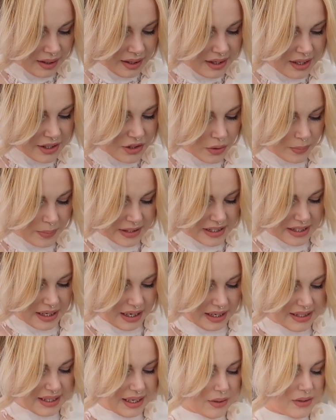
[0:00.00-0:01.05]
a little bit
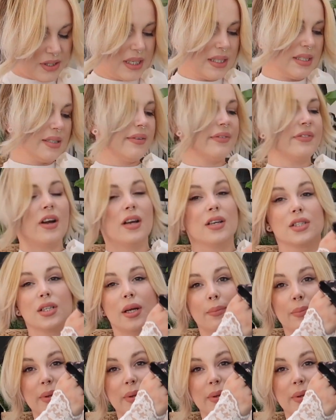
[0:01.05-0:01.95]
cut out at the front,